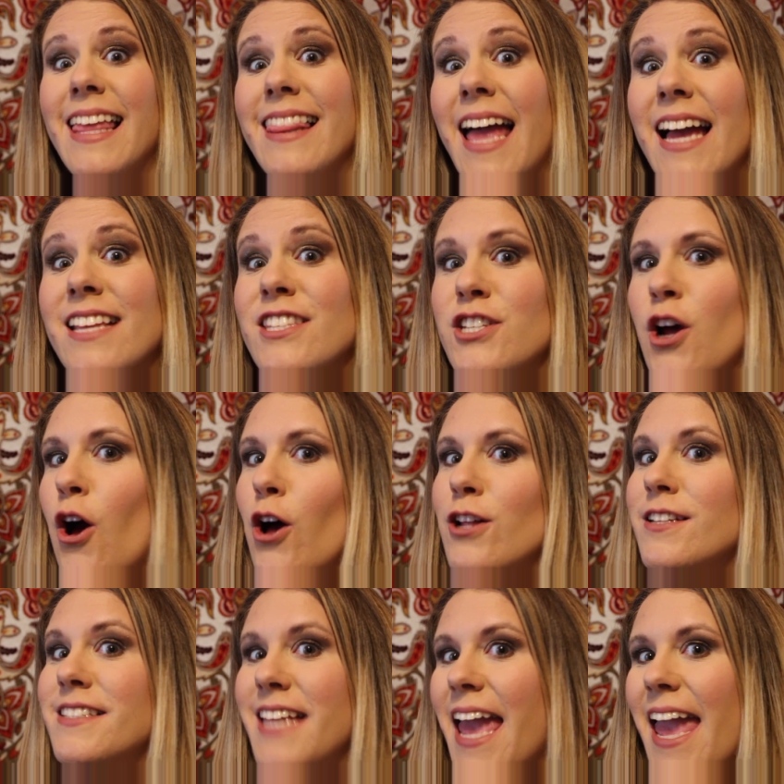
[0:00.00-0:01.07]
They last
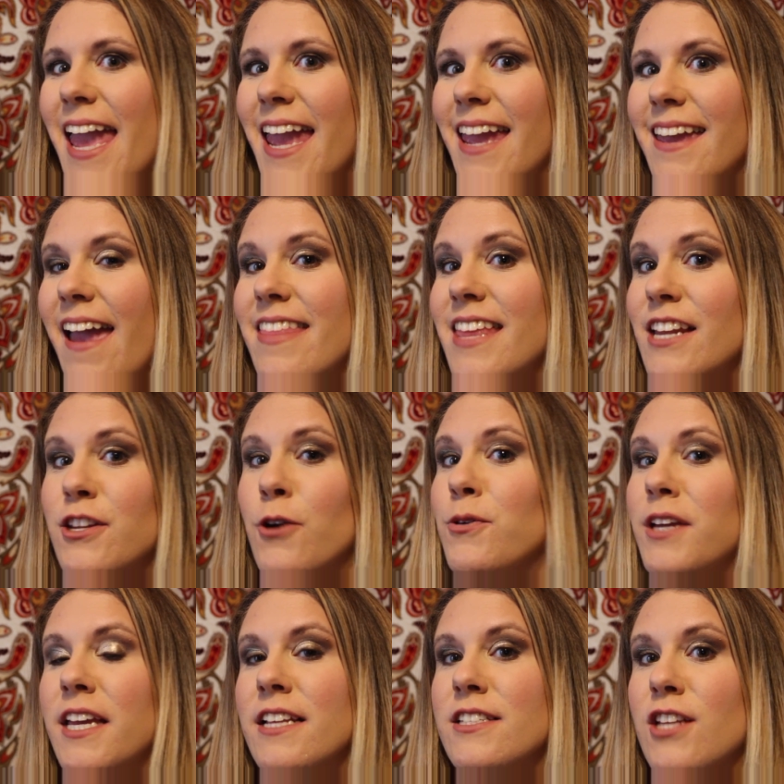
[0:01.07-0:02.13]
all day and they
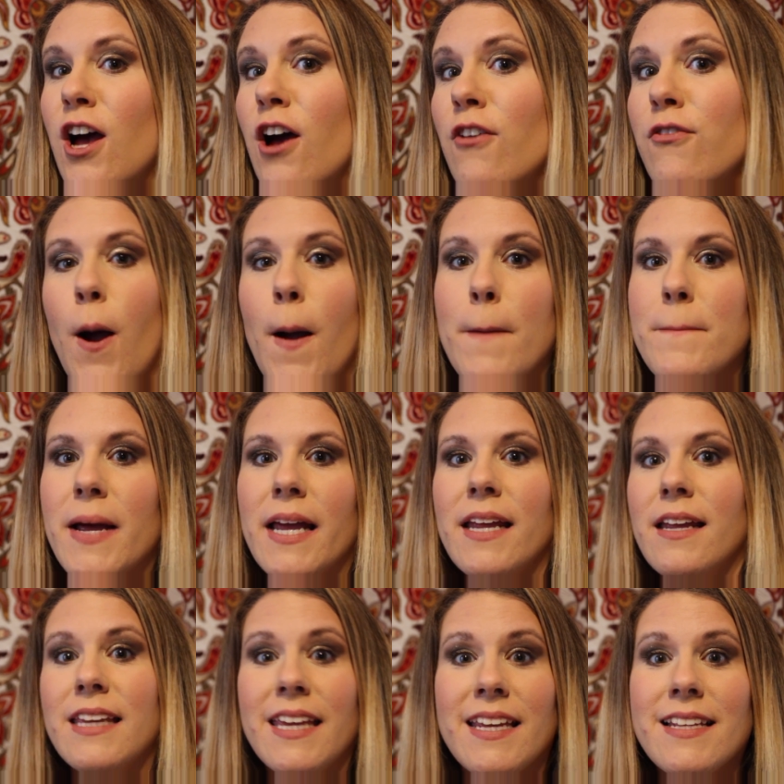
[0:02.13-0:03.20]
don't kiss off on
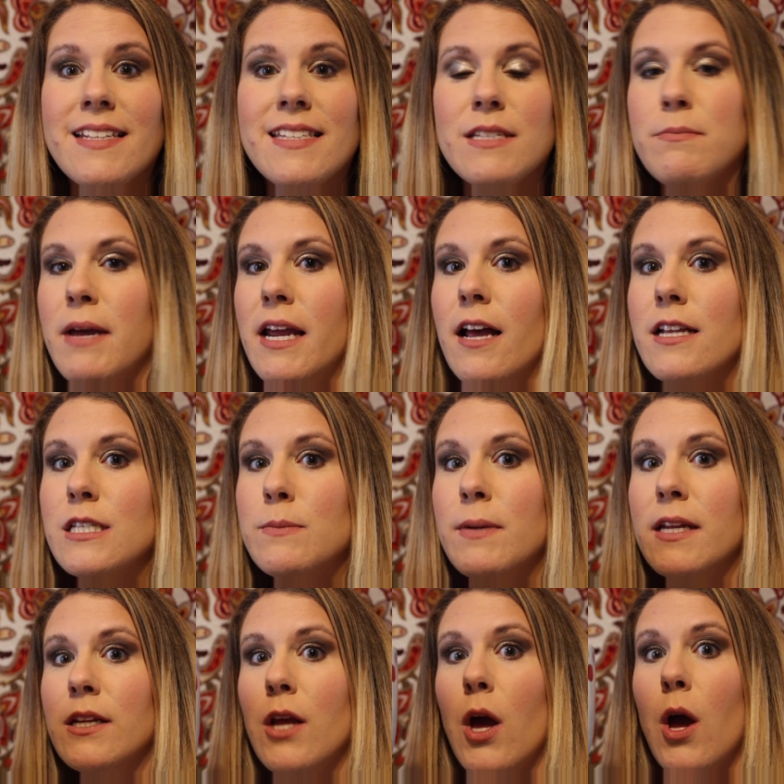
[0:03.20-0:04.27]
my kids, my
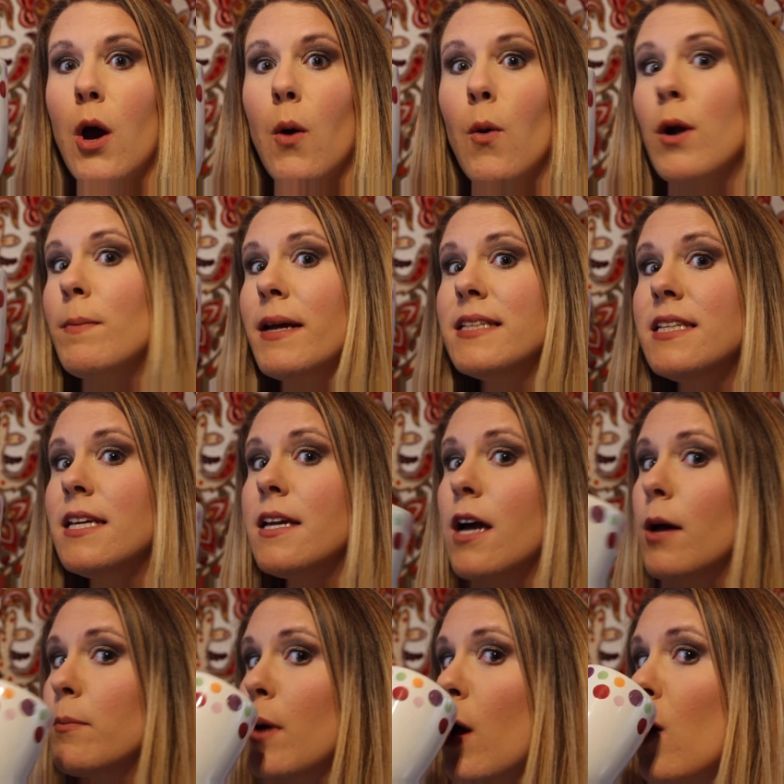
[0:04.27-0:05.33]
husband, or my teacup.